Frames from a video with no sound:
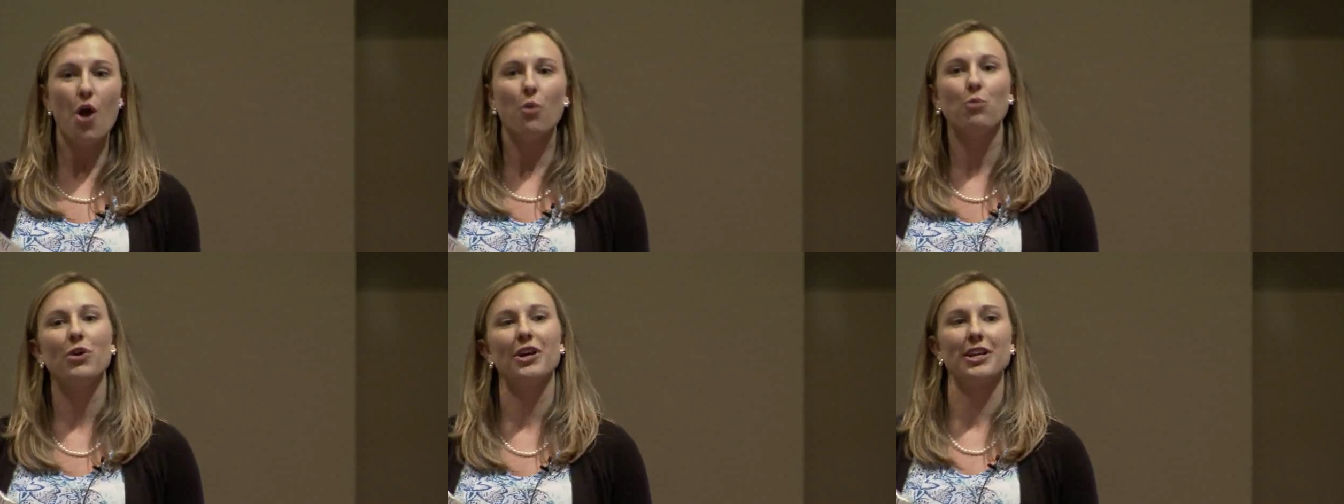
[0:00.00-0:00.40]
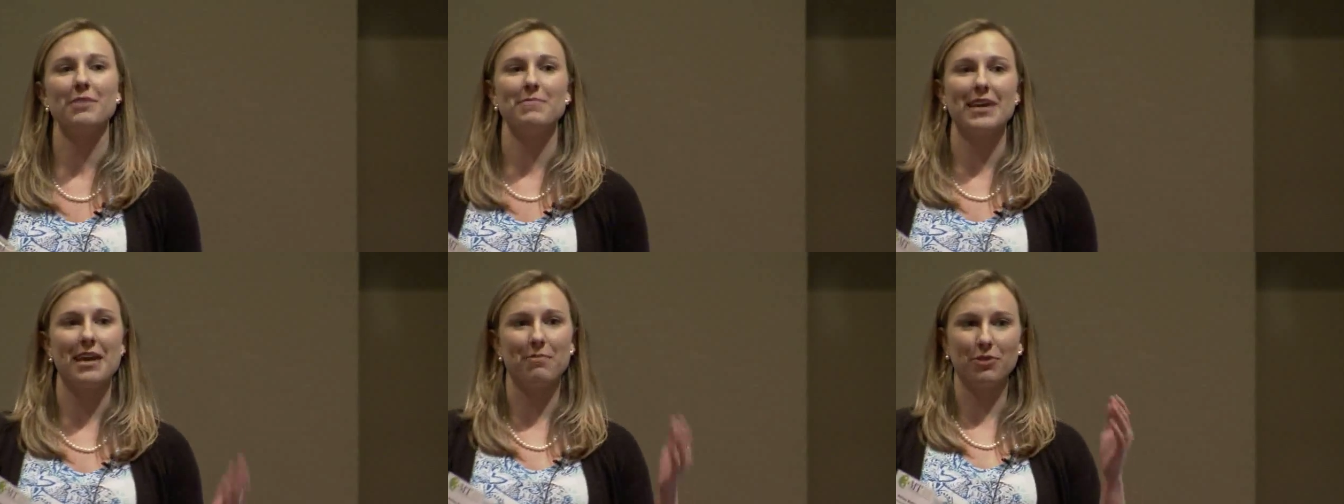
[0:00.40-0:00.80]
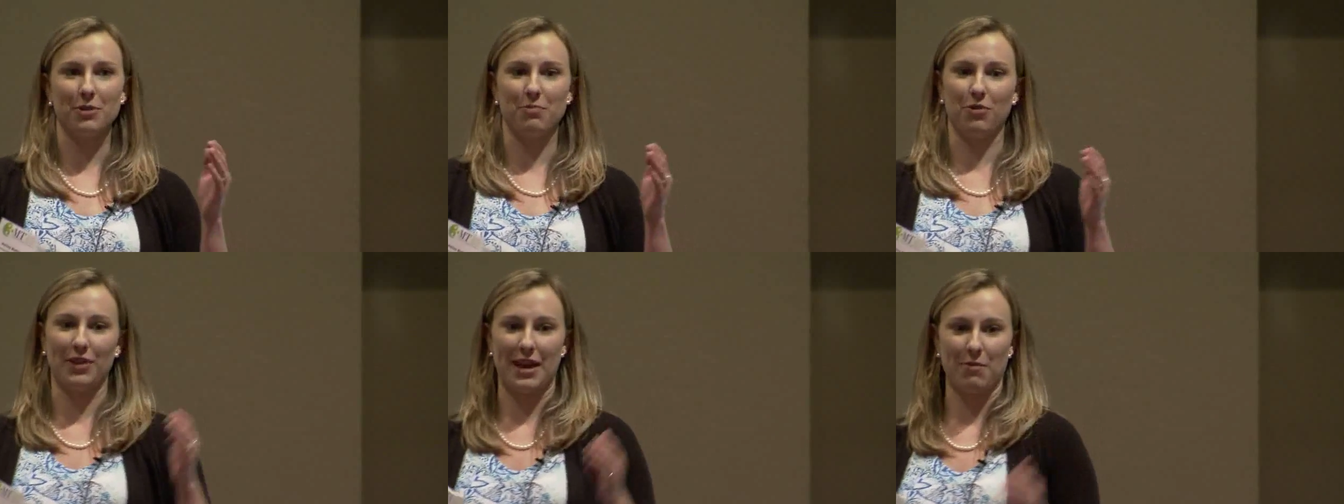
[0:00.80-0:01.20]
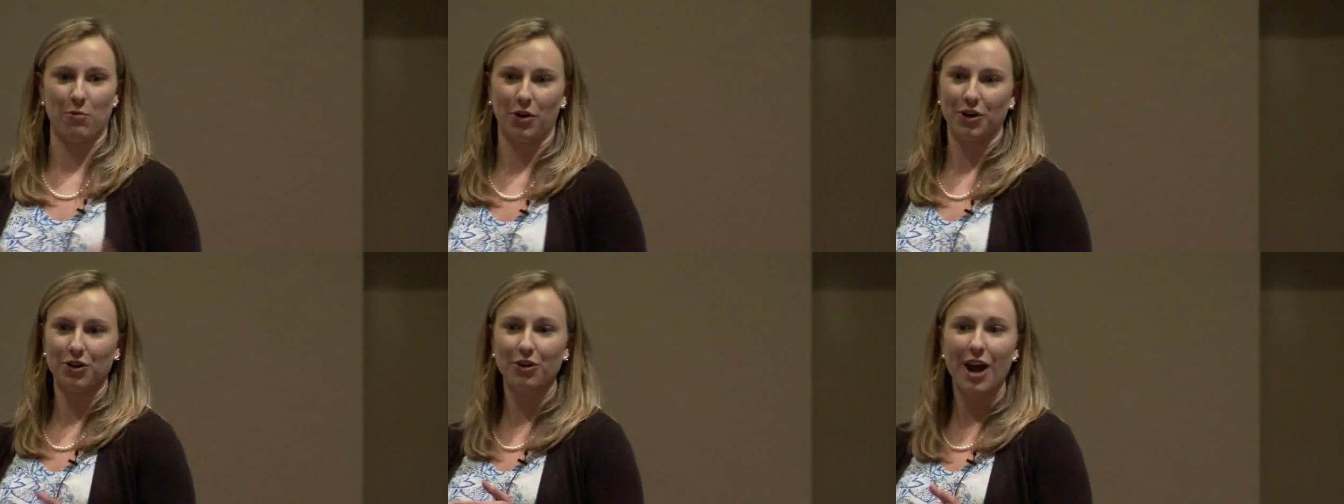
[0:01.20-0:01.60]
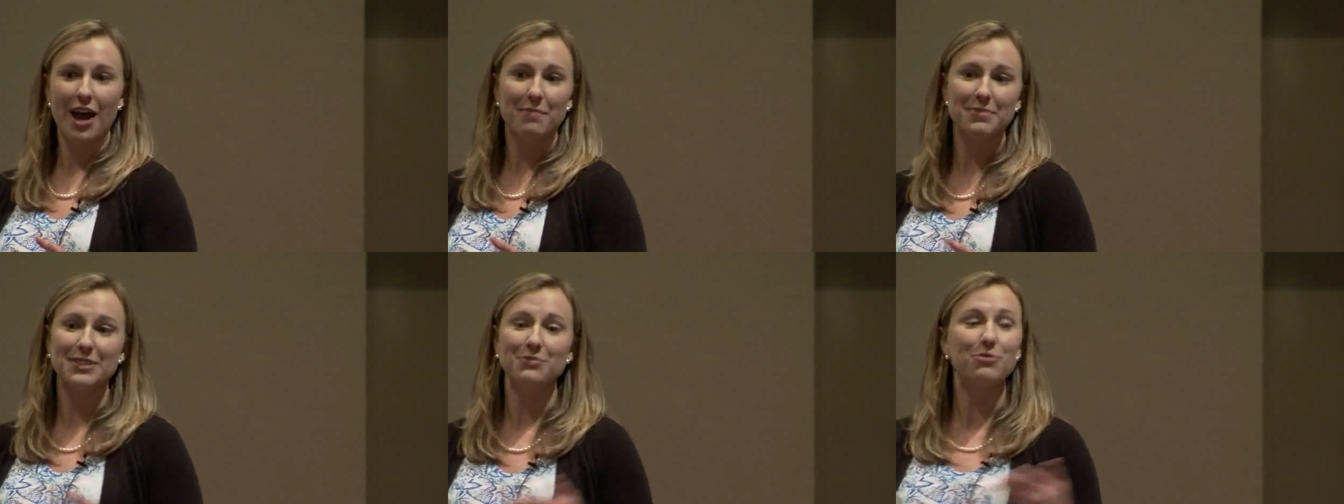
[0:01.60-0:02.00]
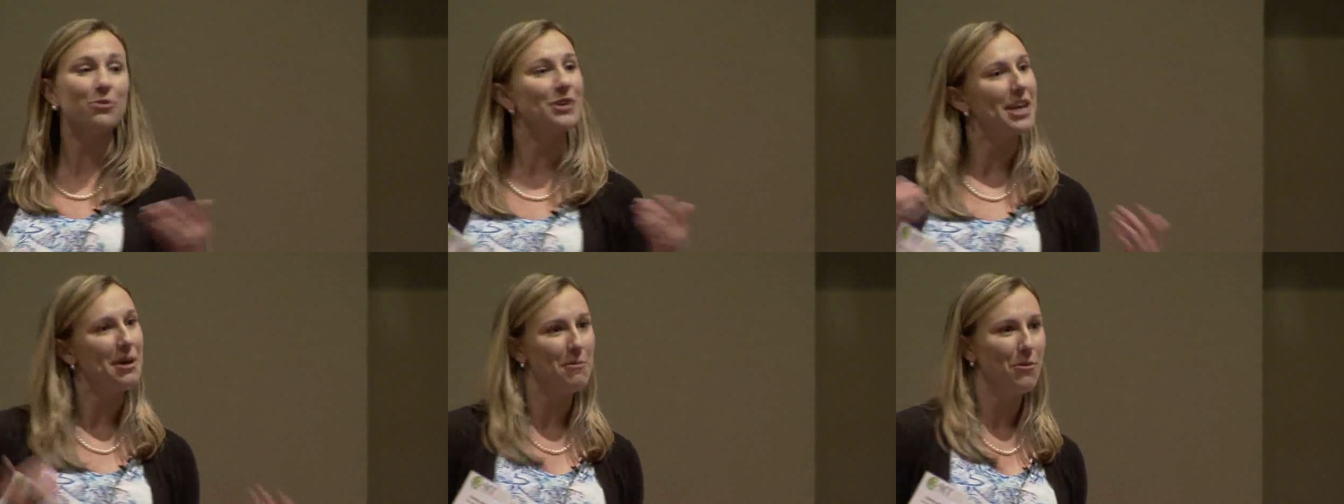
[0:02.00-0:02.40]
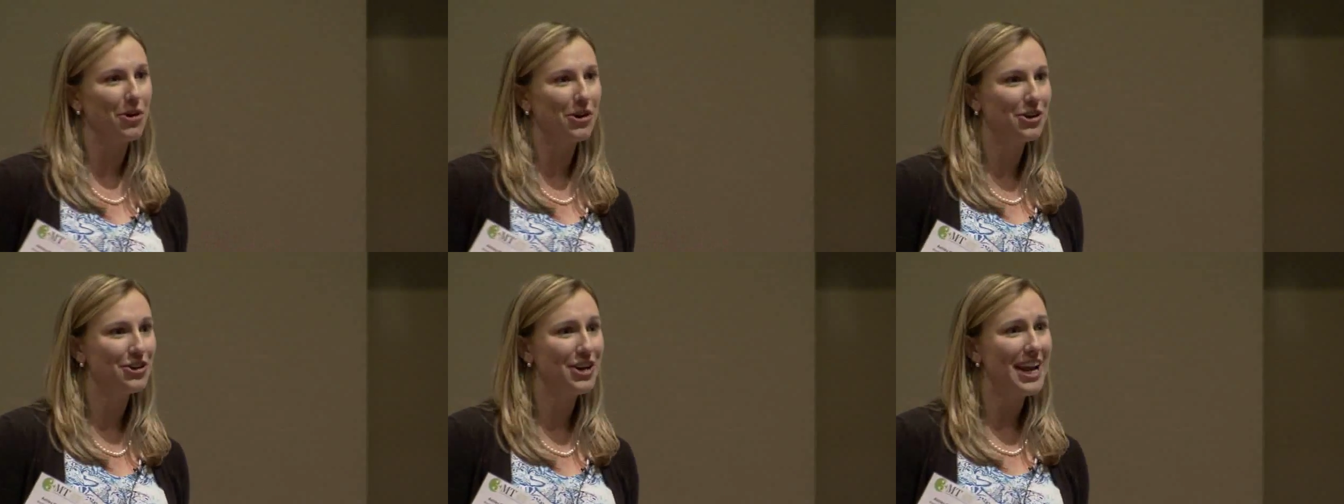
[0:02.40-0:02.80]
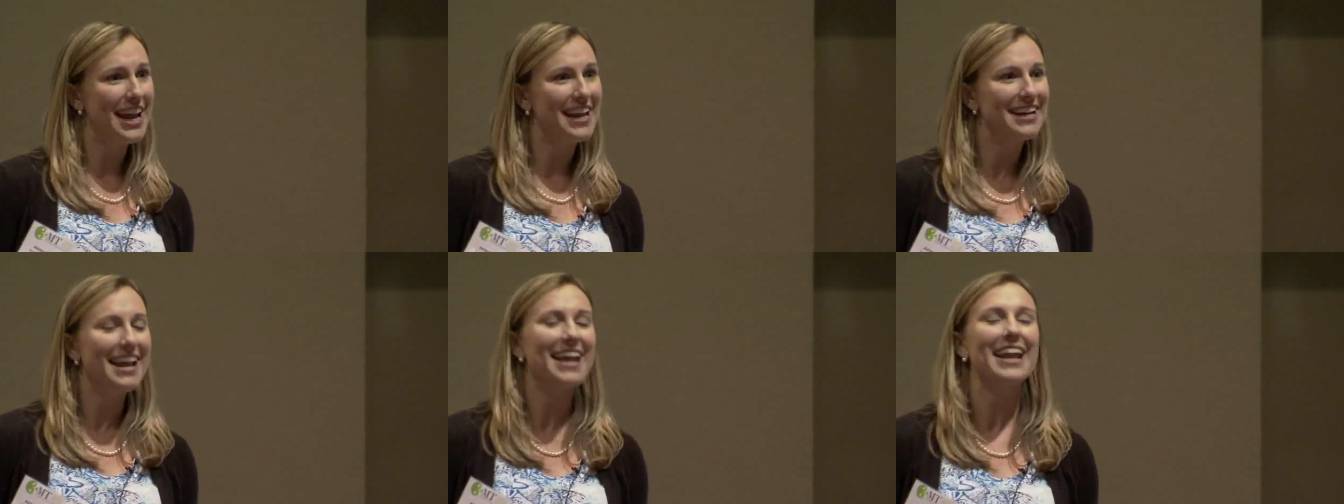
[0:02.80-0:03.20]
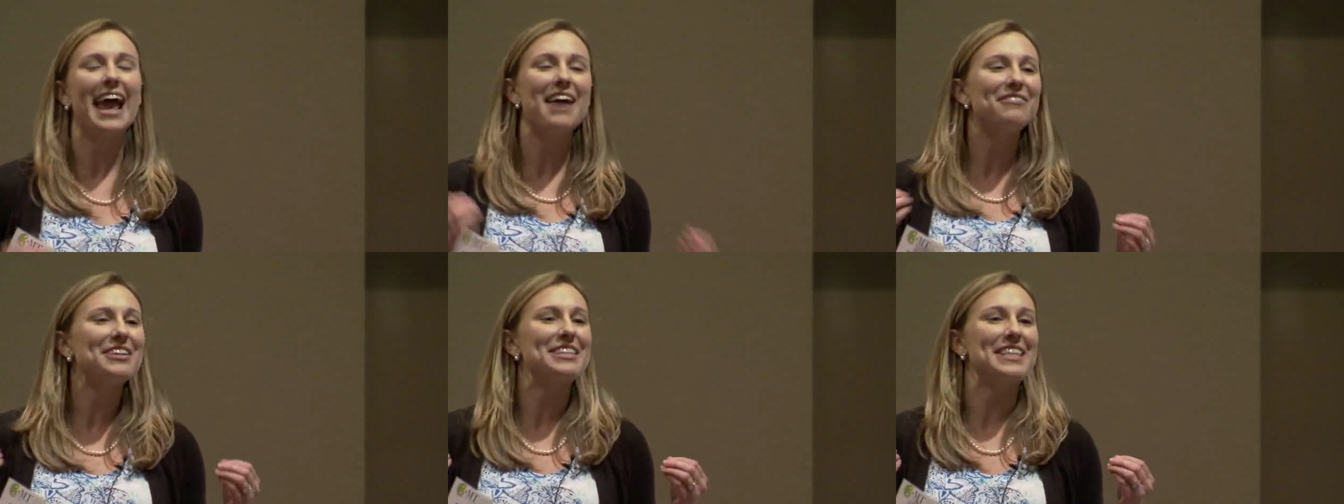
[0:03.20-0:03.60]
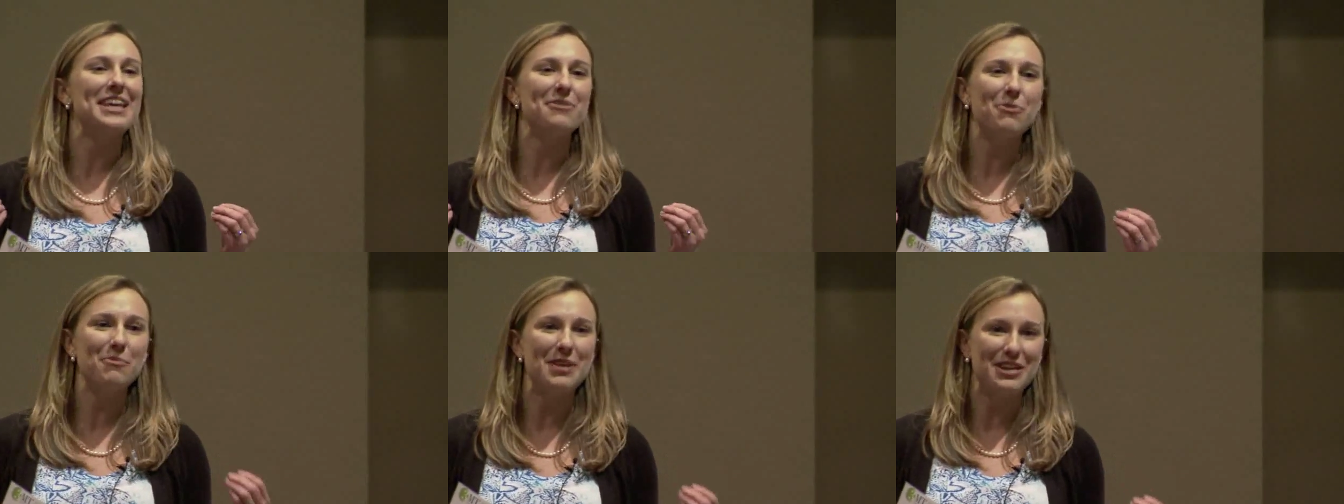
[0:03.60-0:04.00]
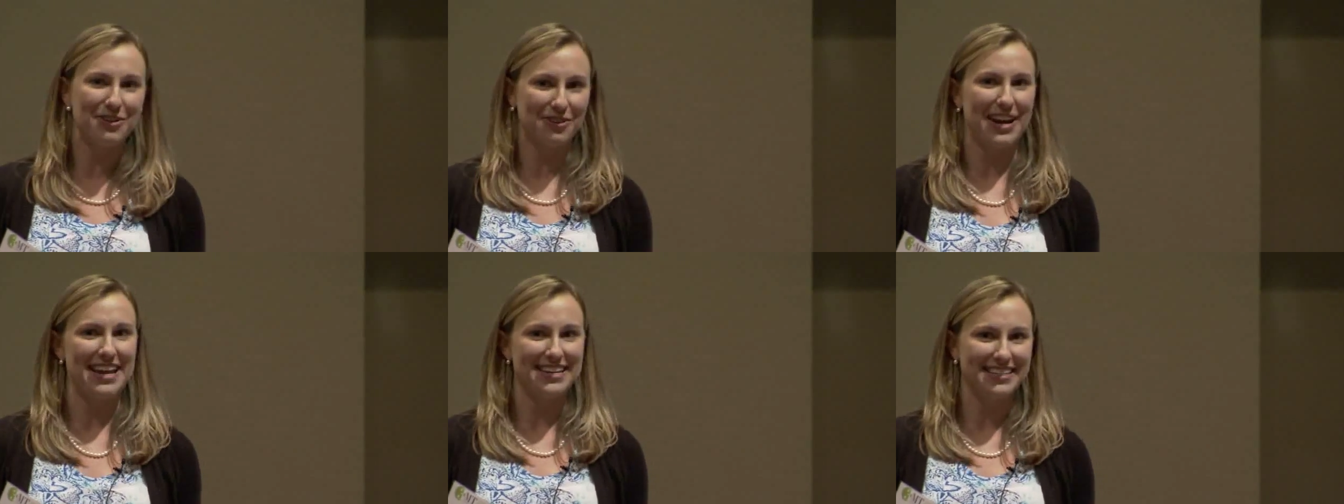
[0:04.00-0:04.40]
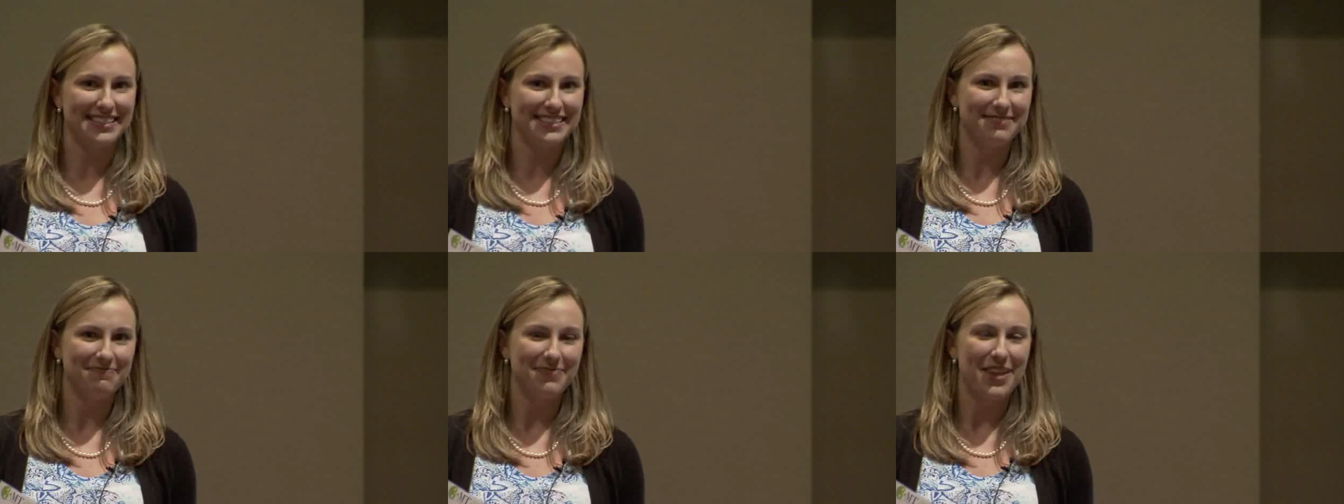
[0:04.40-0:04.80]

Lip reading: We're going to be able to plant more crops, we'll get more grain, and everything will be great.